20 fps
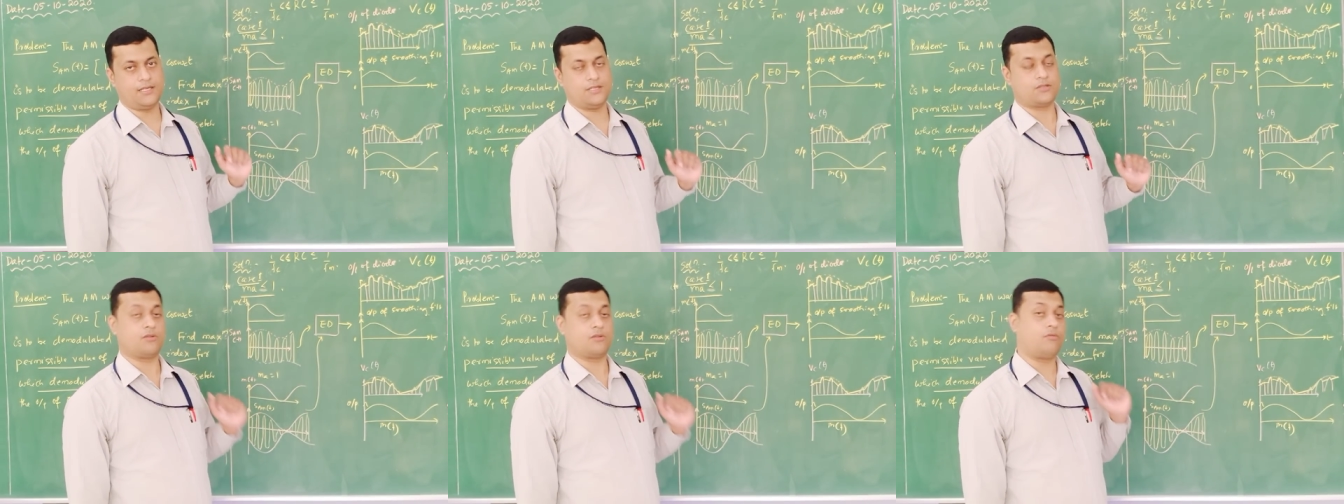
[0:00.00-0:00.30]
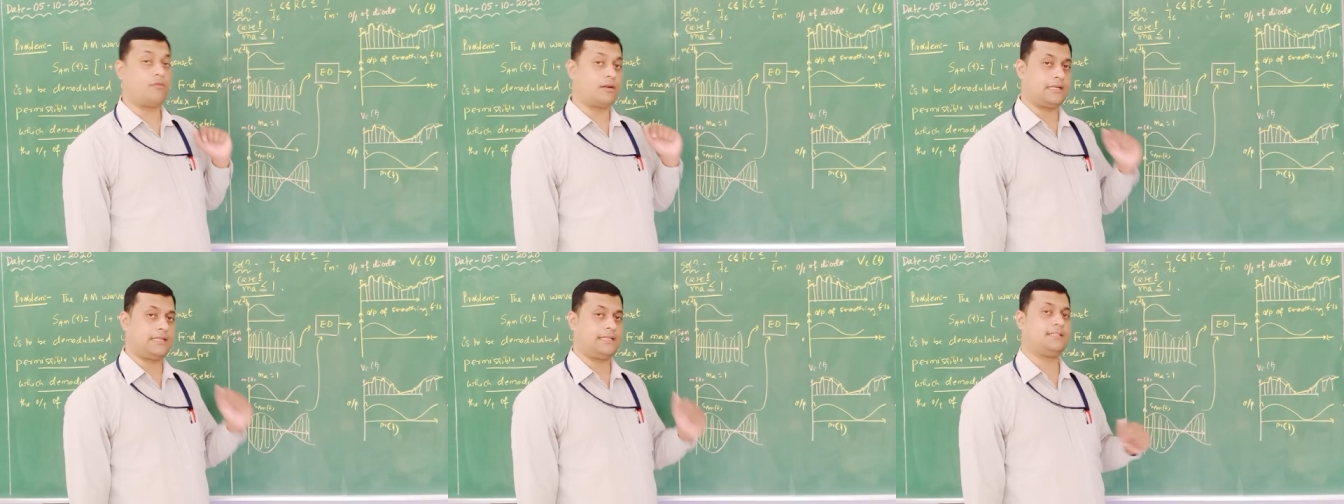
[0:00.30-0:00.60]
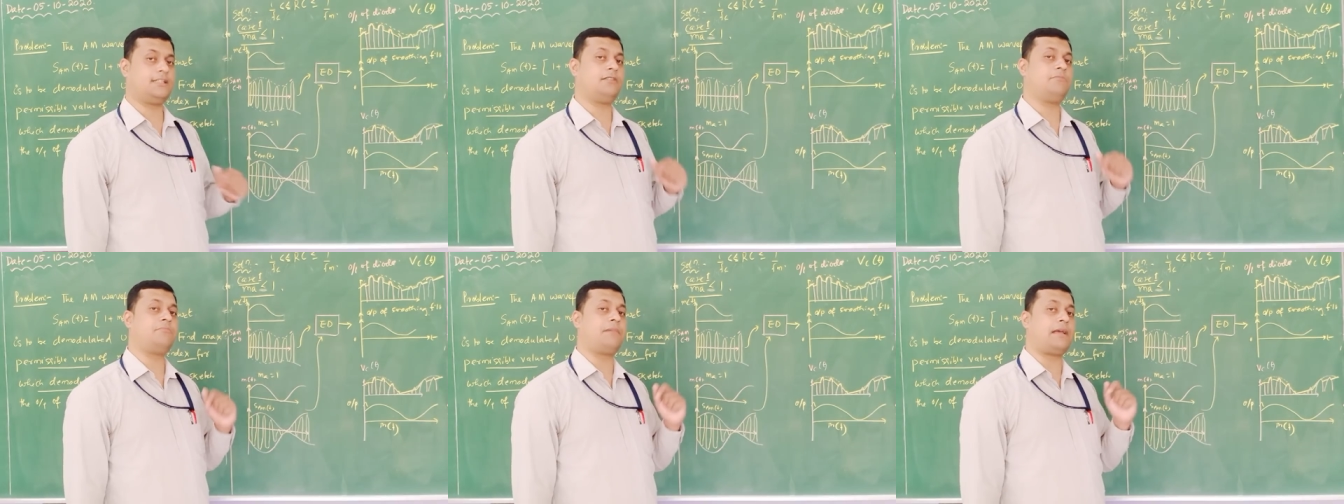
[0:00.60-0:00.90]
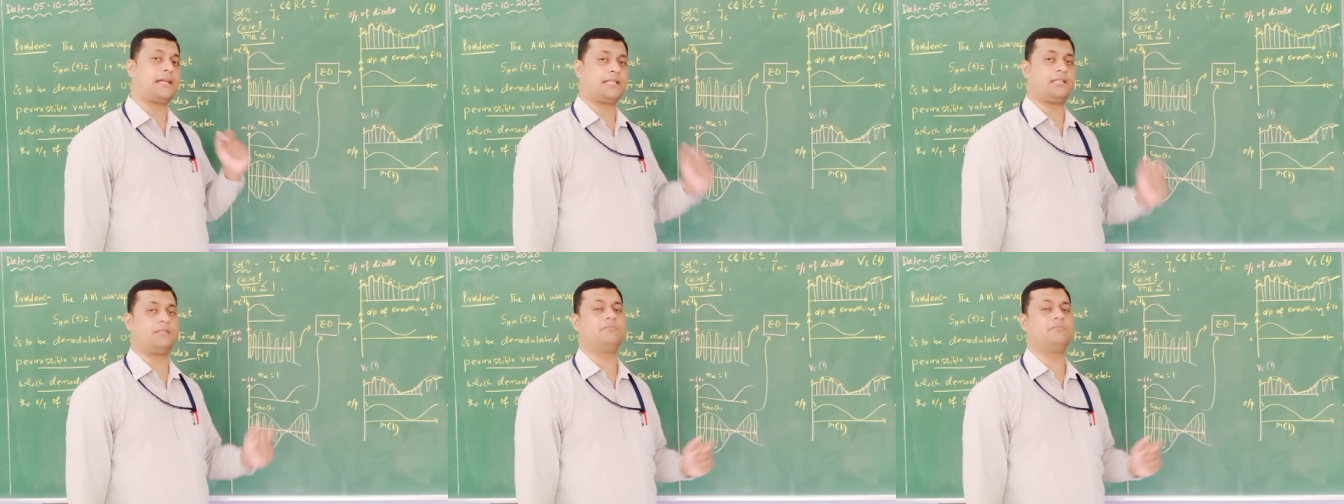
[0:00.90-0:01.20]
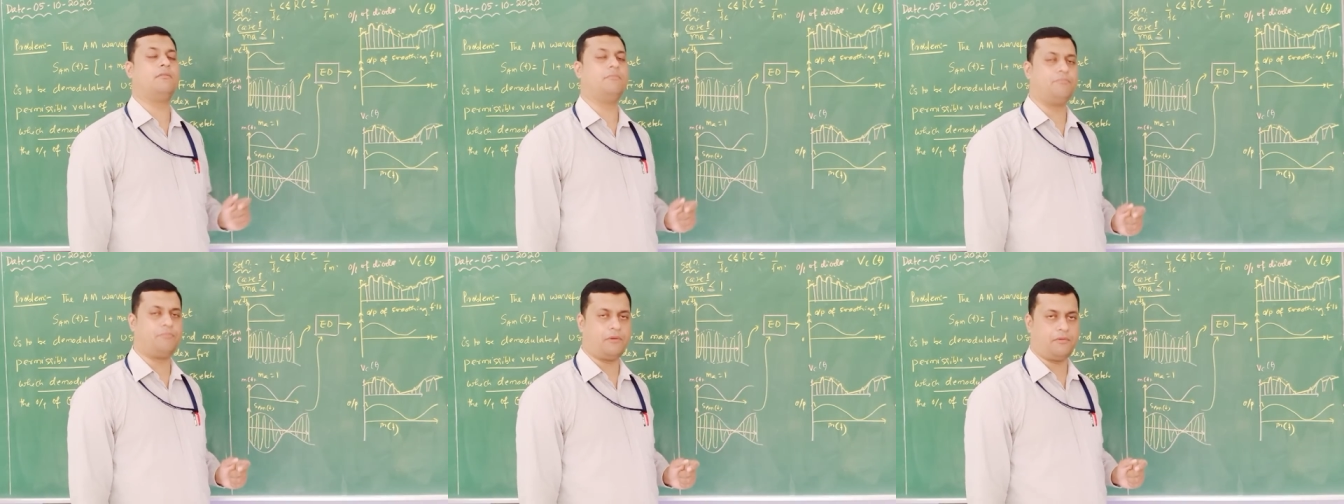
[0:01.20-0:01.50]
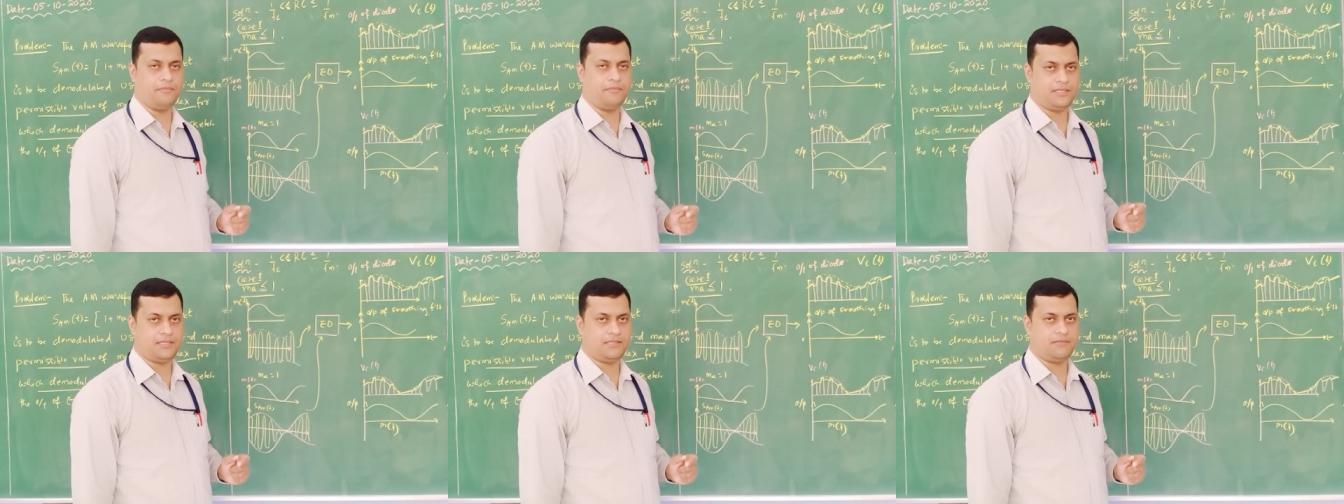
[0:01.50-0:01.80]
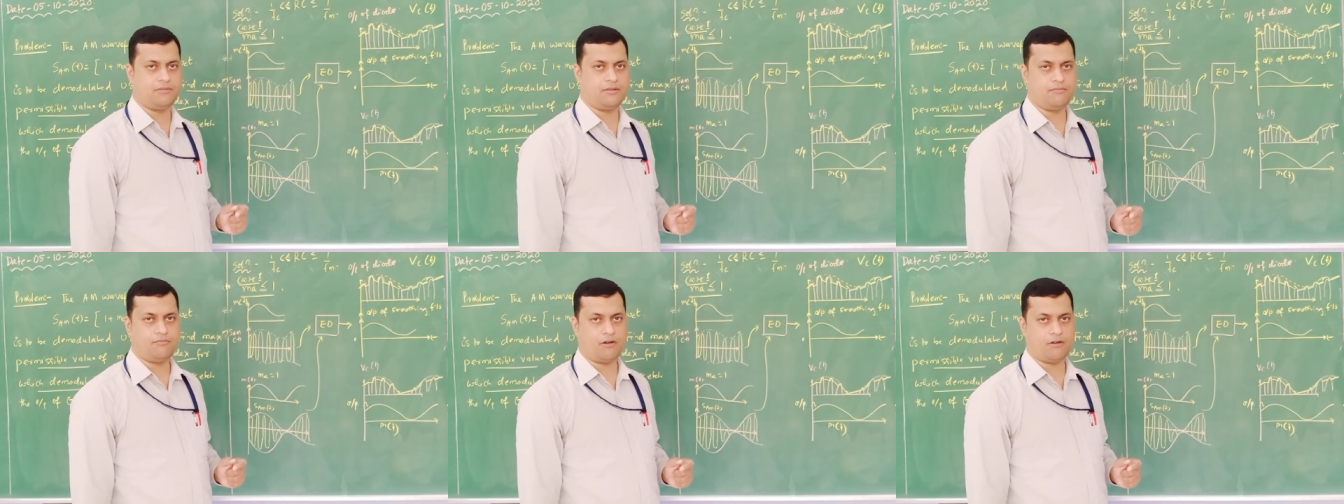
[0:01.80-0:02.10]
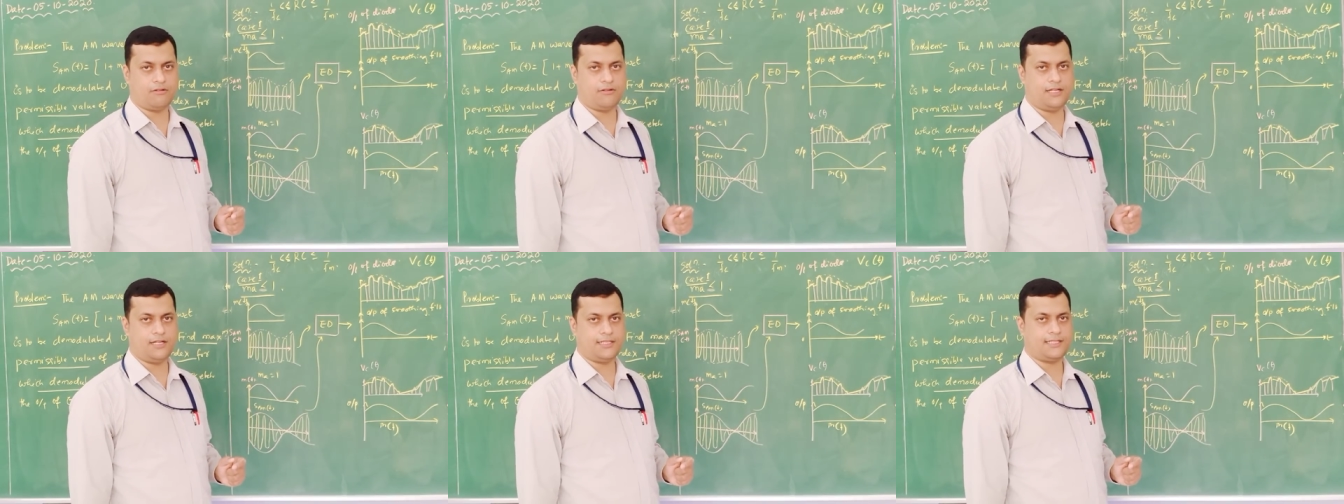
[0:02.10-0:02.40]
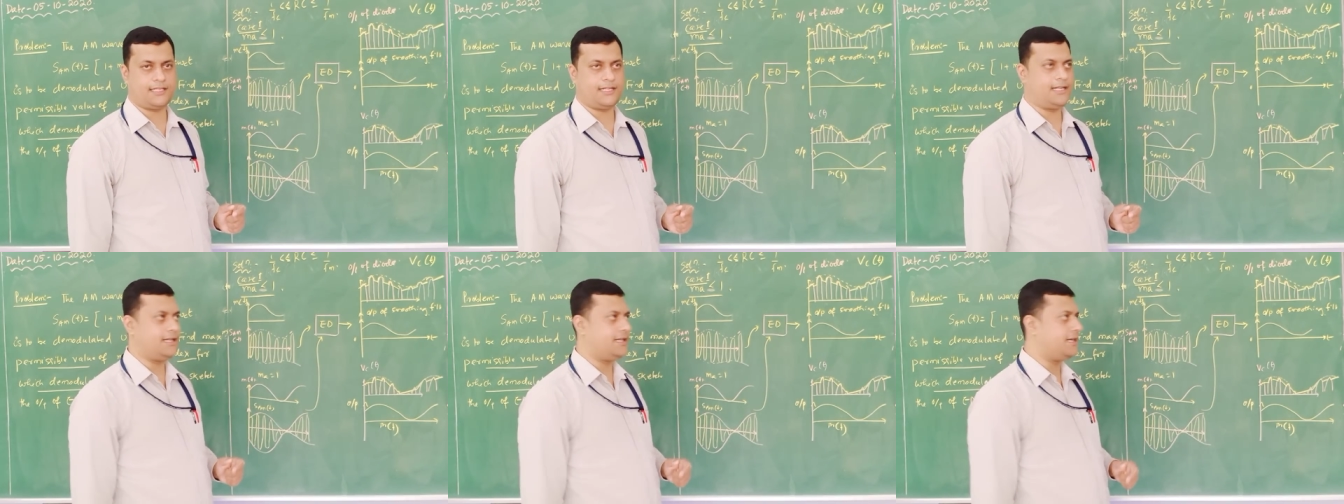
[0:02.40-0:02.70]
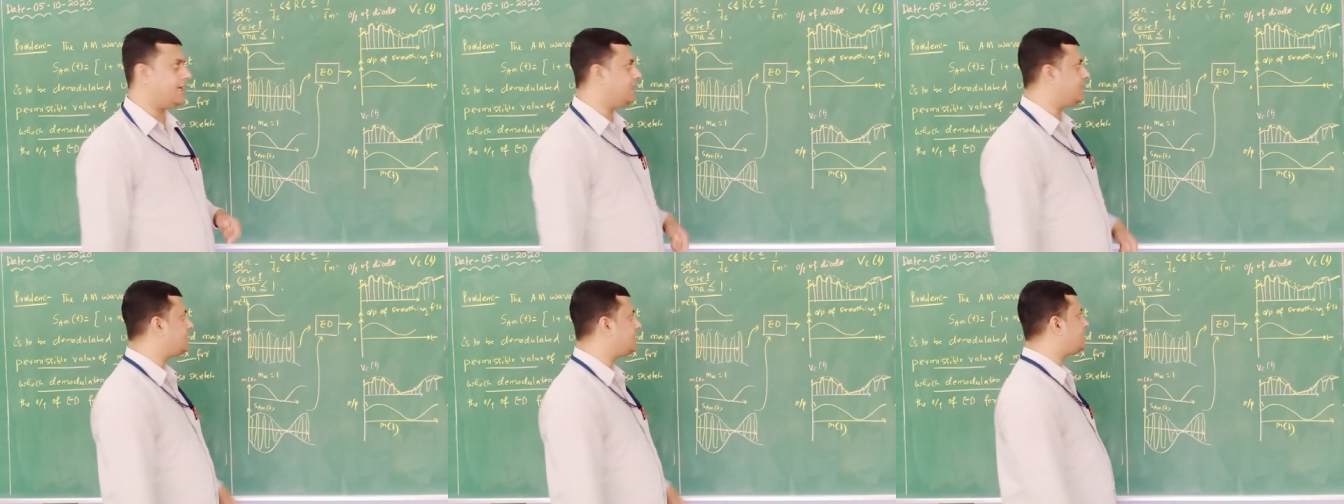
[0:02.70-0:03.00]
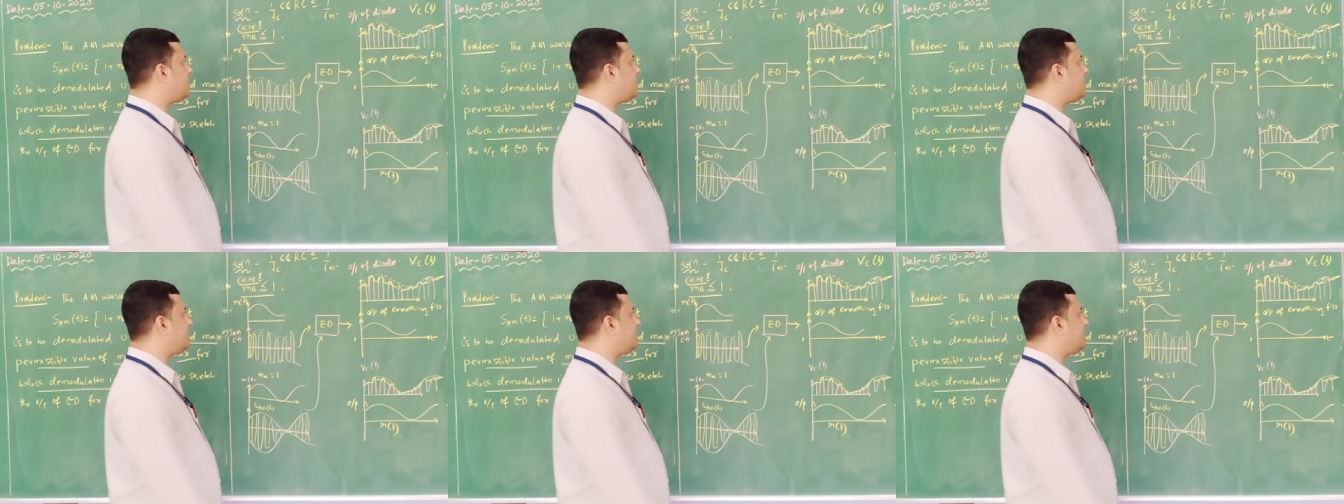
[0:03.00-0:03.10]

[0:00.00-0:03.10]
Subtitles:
So what is the maximum permissible modulation index?